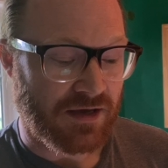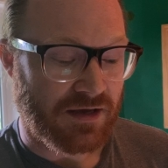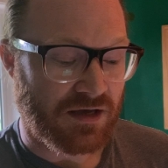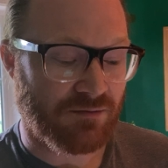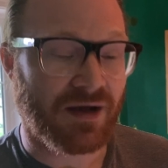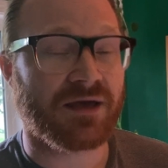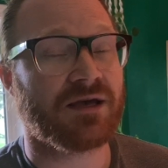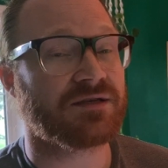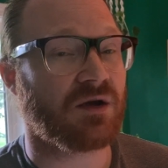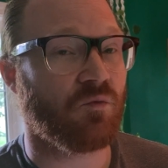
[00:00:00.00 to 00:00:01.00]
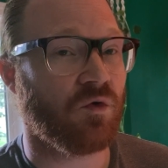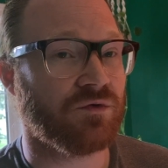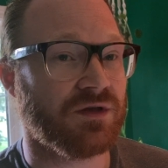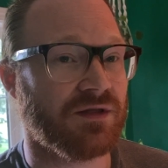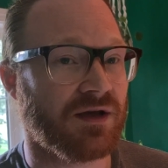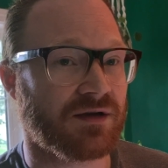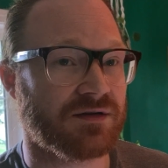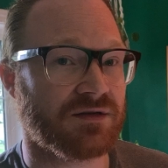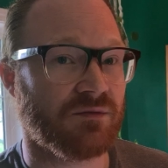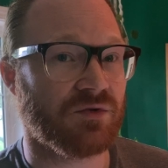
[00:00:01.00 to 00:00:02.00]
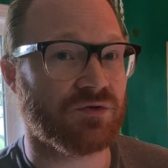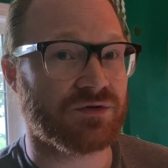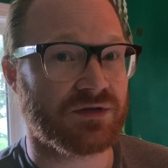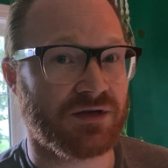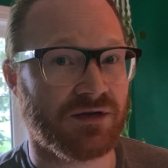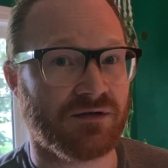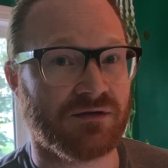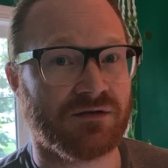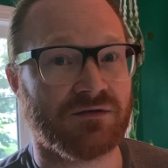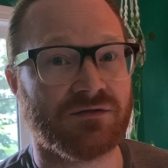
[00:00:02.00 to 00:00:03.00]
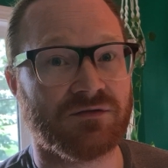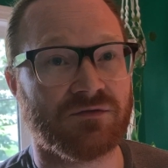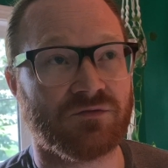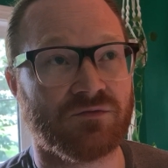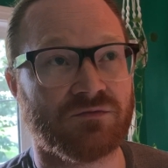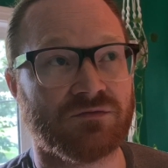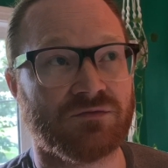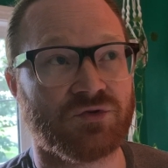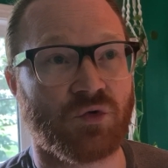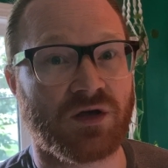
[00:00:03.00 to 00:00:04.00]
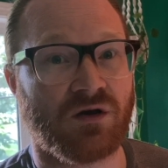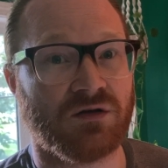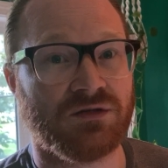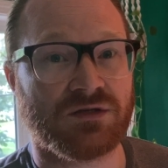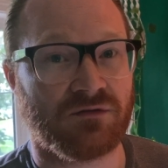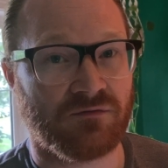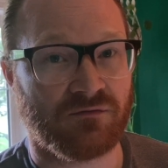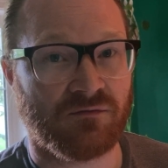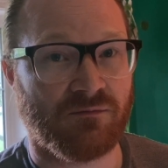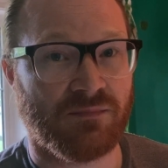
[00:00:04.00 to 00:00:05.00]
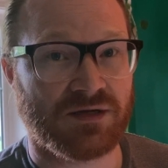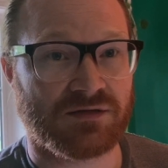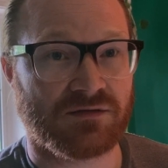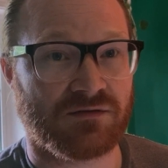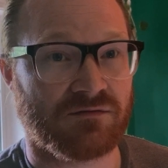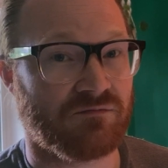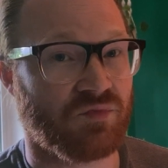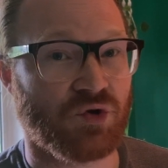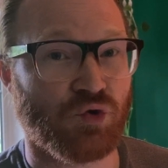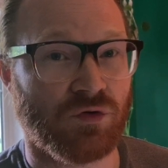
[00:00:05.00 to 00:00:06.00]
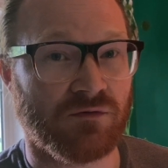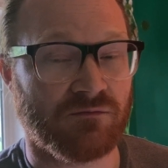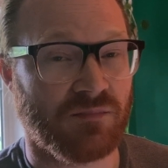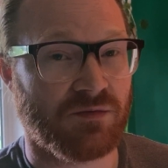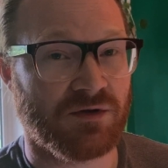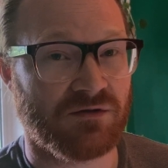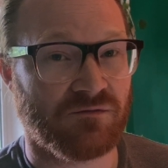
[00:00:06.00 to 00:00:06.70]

In my case, I won't need that because I'm using Joy-Cons, but pretty cool, maybe in the